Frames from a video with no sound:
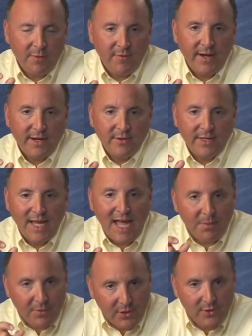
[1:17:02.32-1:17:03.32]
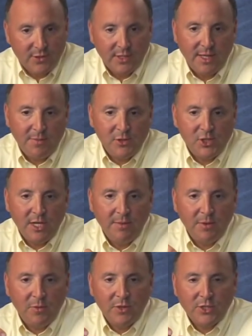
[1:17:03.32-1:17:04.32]
provider that had been used on that machine
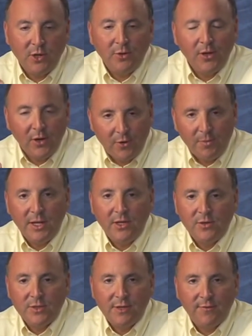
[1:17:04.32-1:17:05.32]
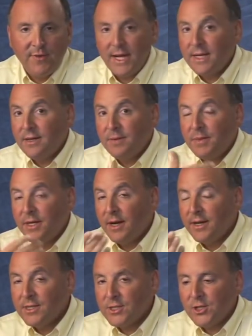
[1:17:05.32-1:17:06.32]
but was no longer being used. In fact, it had been
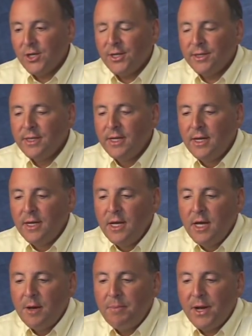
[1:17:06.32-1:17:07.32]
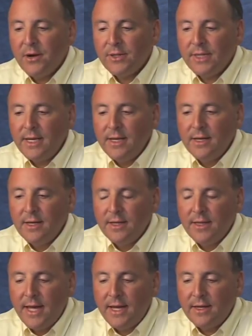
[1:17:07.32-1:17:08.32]
uninstalled. Apparently,
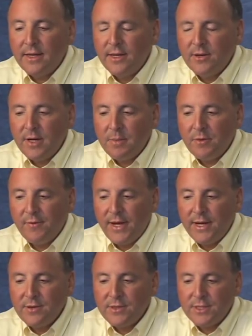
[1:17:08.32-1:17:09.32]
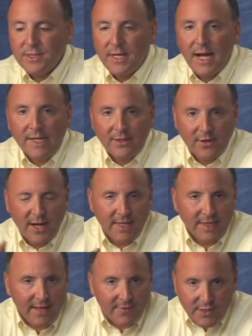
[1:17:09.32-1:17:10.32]
that internet provider's dialer had
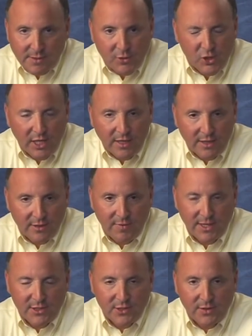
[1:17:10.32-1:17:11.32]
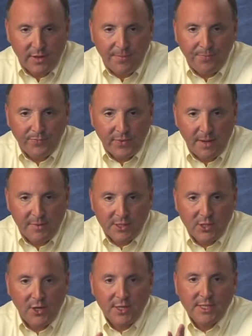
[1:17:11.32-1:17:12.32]
left some junk in the registry that was
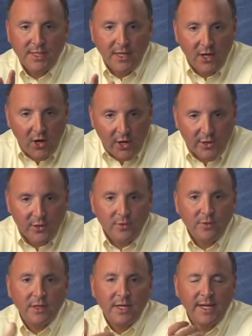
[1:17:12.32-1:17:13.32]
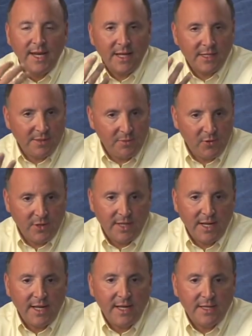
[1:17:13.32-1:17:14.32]
causing the auto connect support in
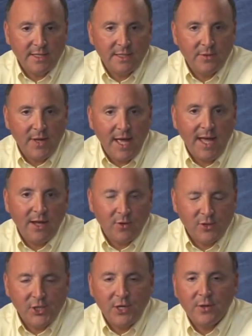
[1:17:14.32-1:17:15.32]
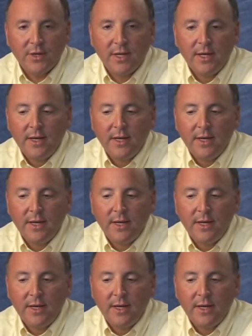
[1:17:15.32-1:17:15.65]
IE to hang or choke.